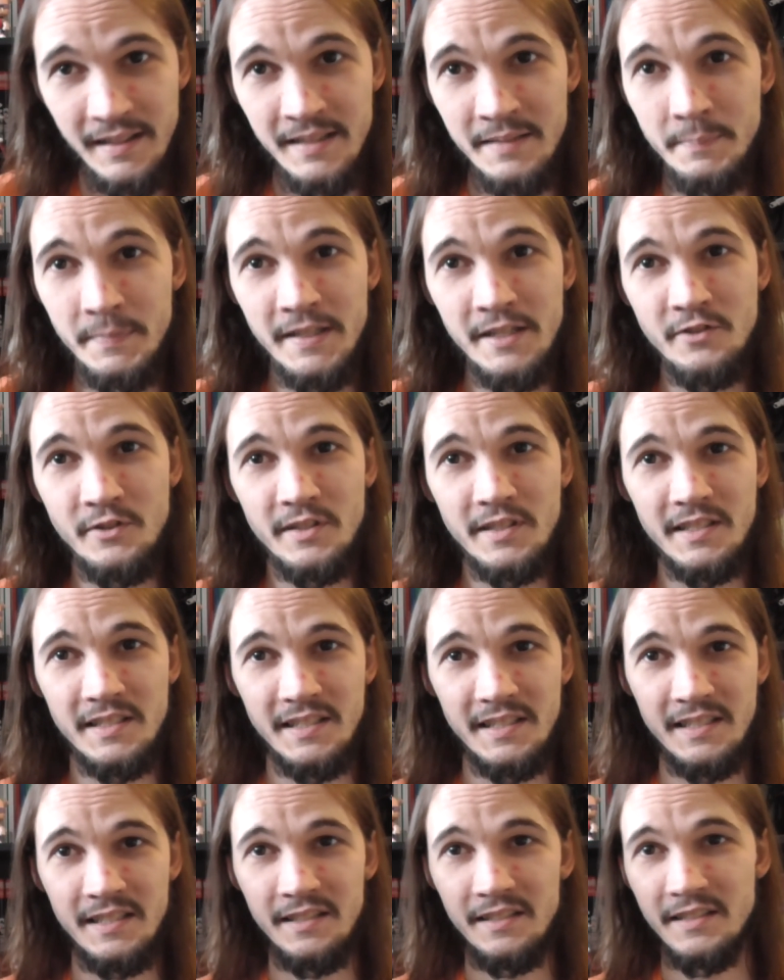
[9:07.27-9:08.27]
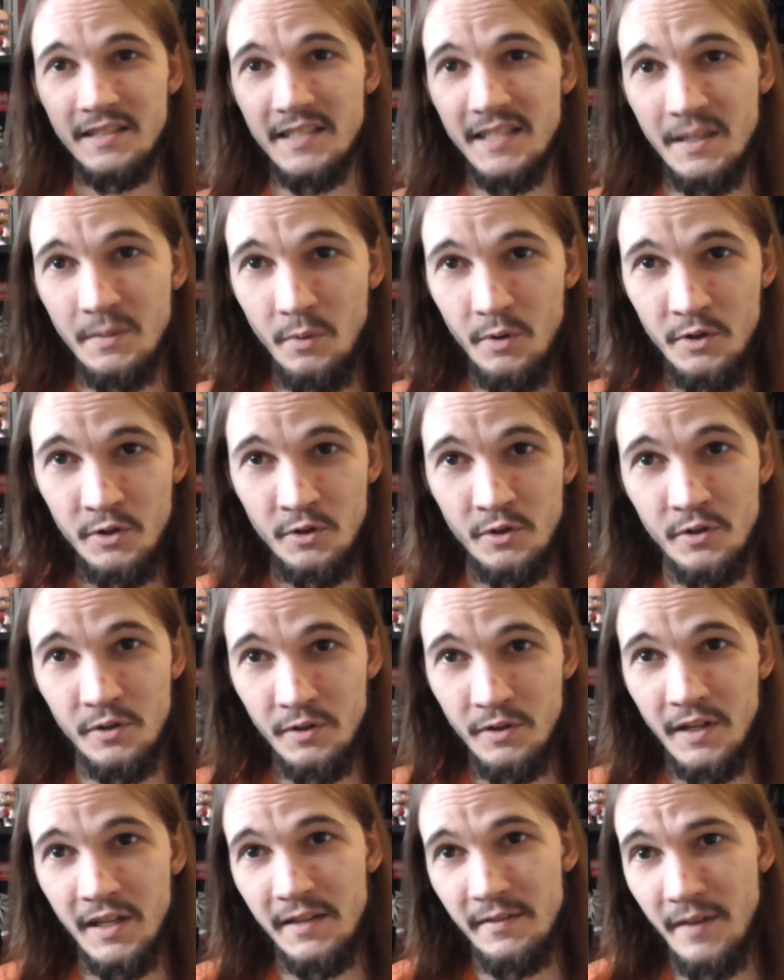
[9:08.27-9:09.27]
I'd be interested to hear, to say, what your
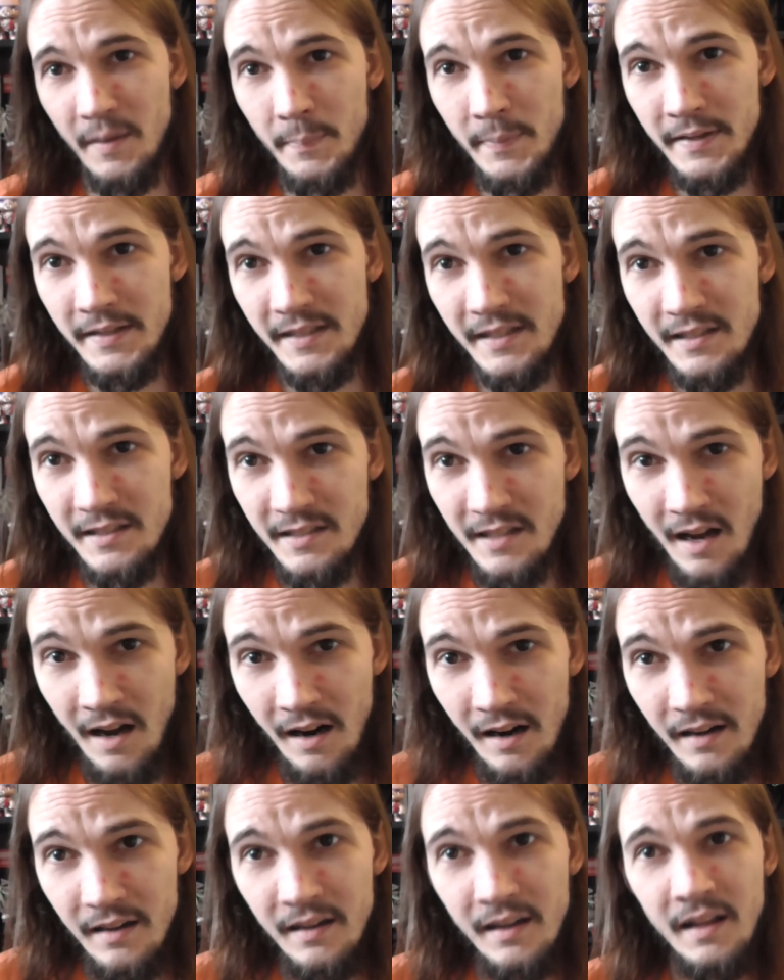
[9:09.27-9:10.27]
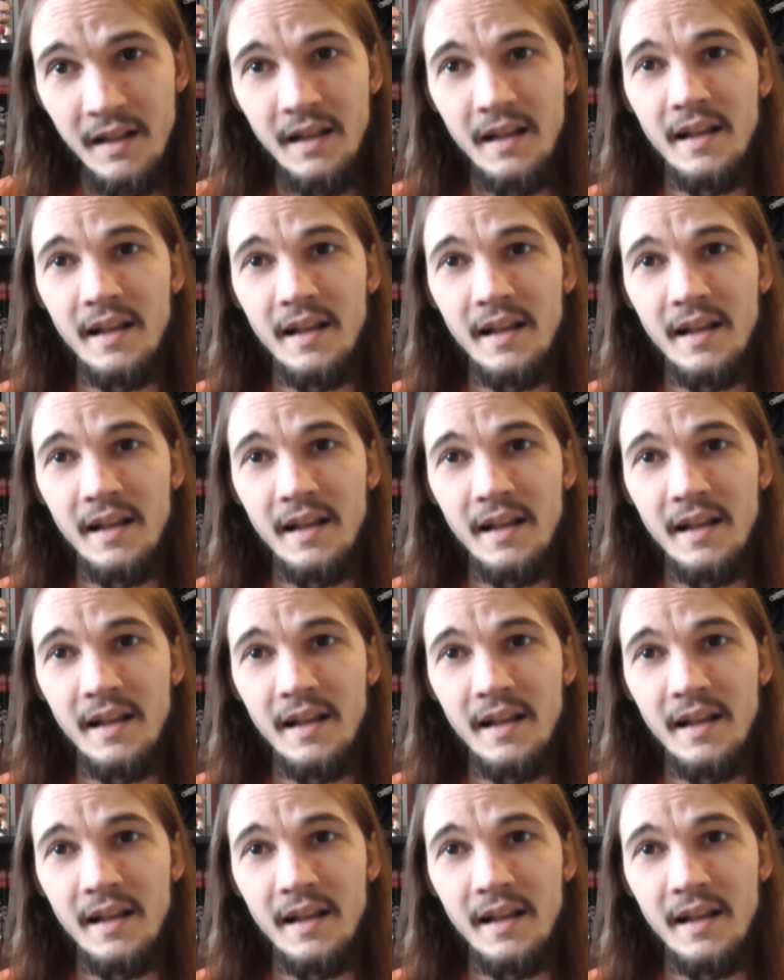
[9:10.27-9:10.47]
kind of opinions are.